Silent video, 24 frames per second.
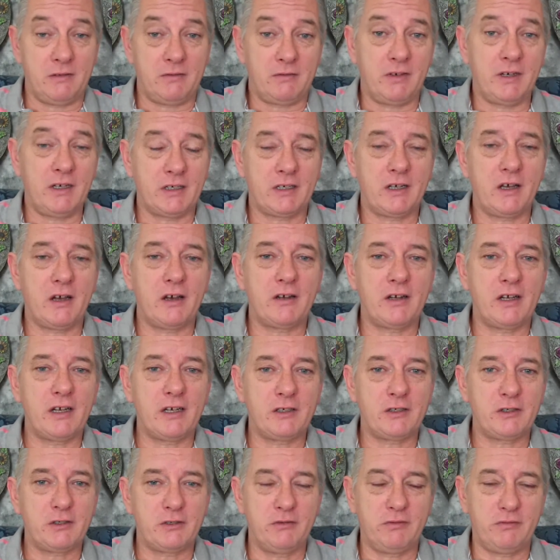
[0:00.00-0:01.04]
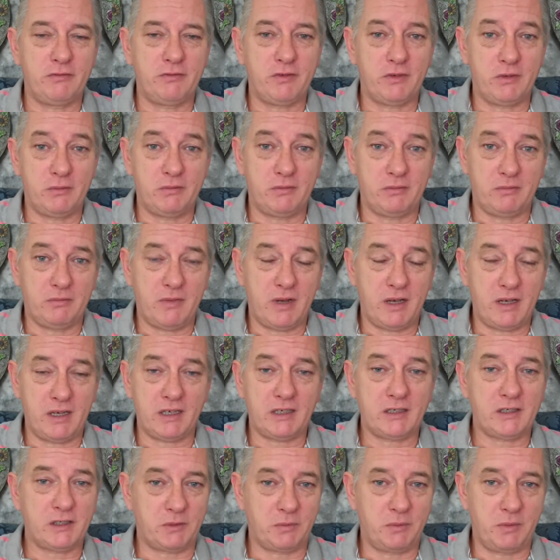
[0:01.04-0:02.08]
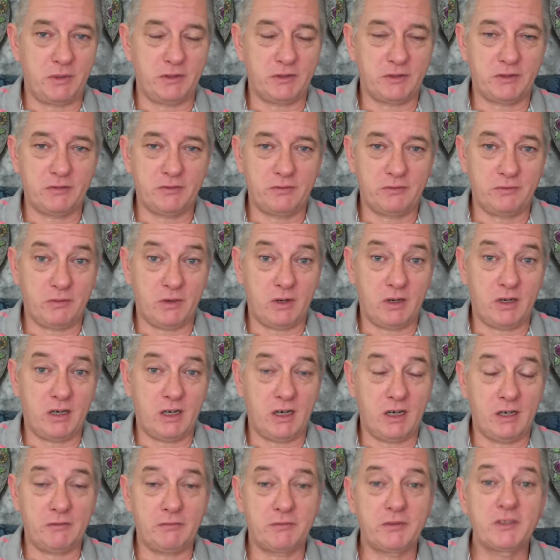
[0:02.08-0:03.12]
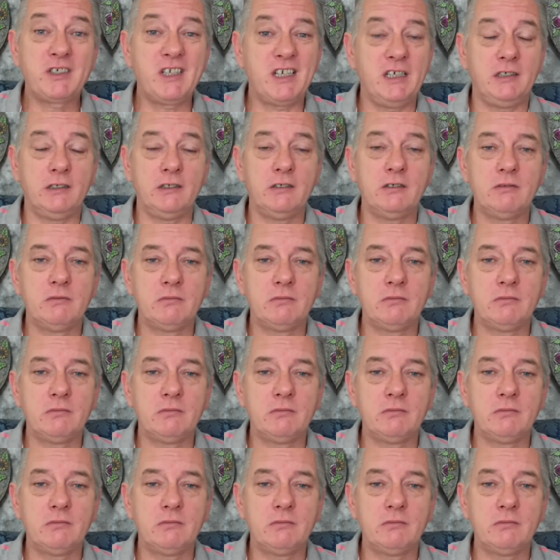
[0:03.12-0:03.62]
reincarnation, from my experience of what I've seen,